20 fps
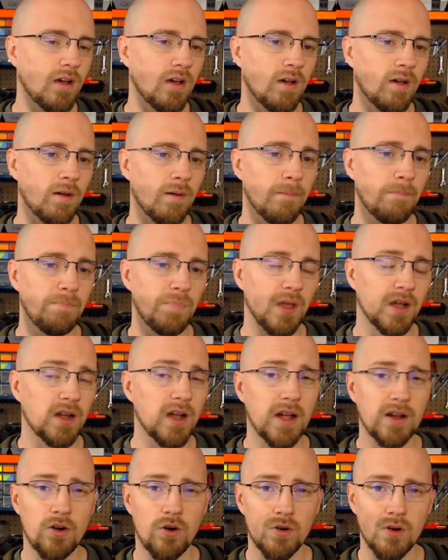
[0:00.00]
a
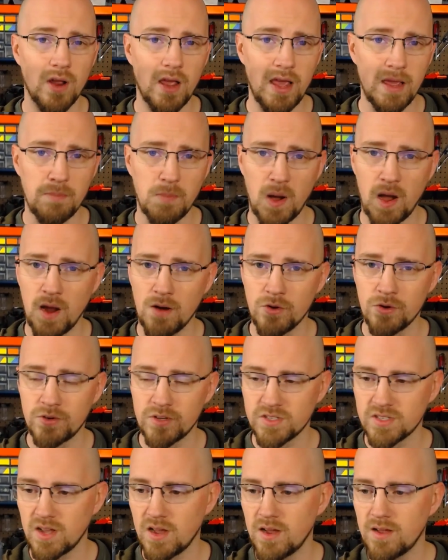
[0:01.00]
guy called A Pyro
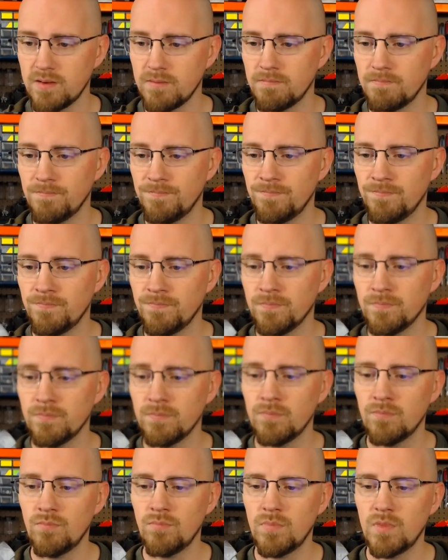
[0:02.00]
Design,
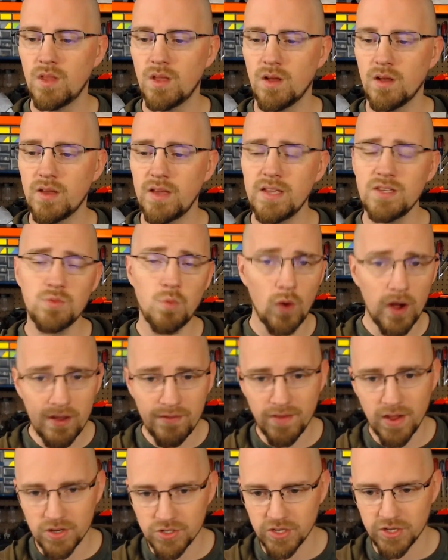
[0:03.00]
his
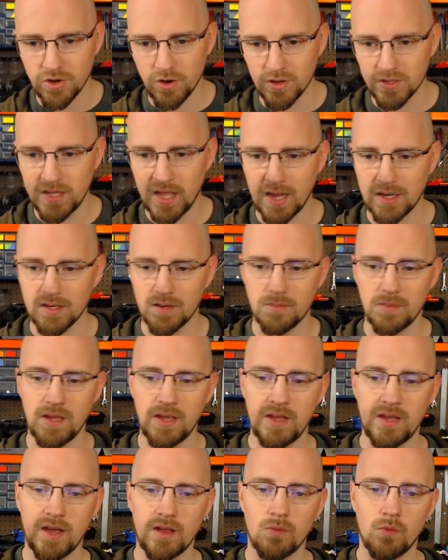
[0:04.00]
wife actually contacted
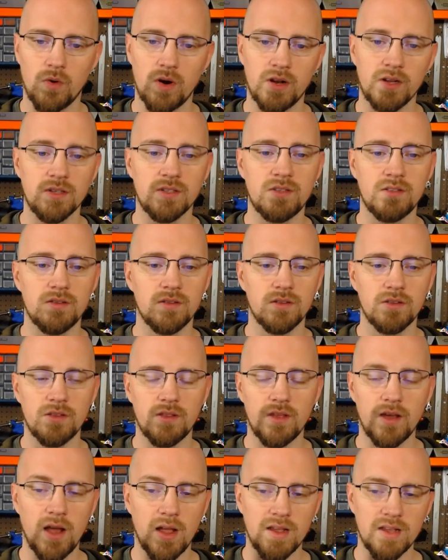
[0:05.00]
me and wanted.
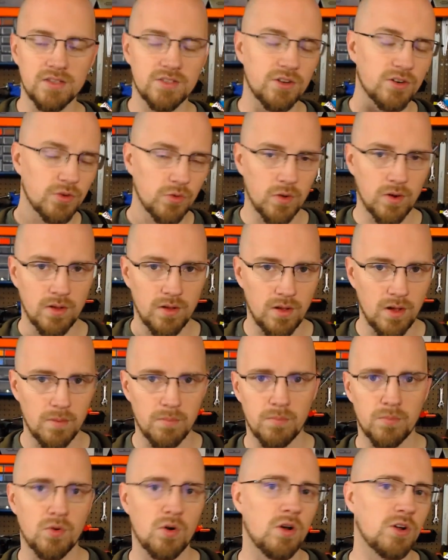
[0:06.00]
I guess they're doing a
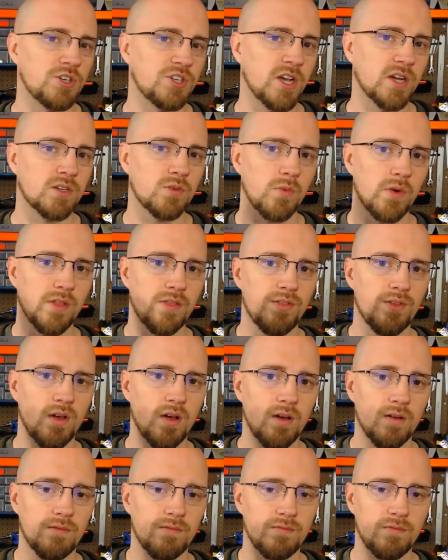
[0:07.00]
project with
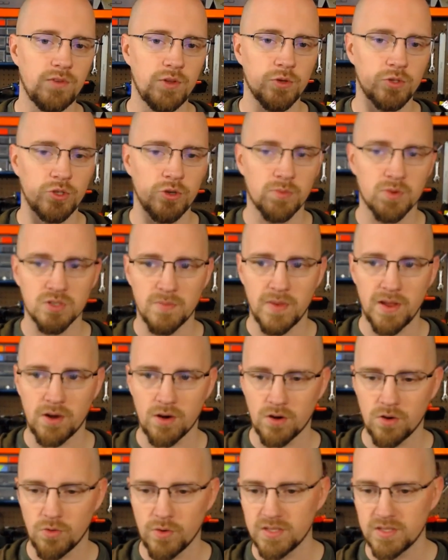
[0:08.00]
YouTubers
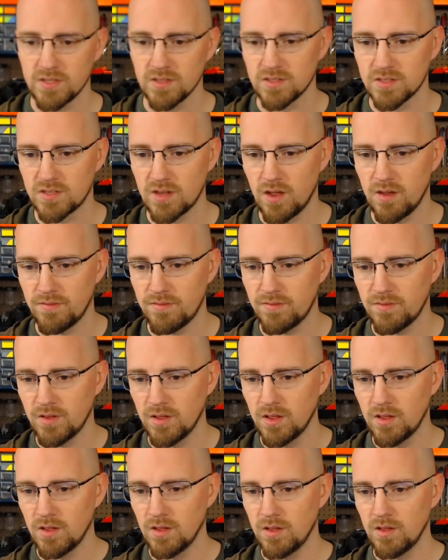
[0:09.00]
maker coins and stuff,
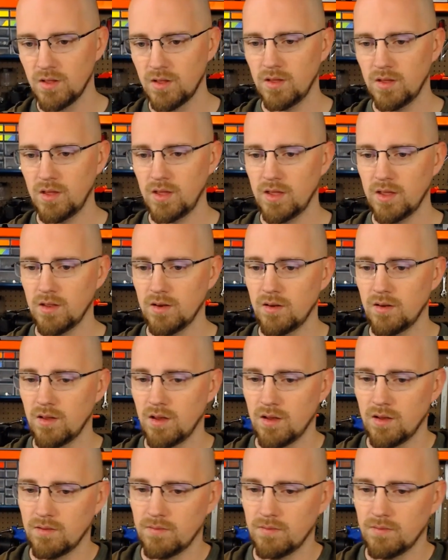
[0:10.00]
and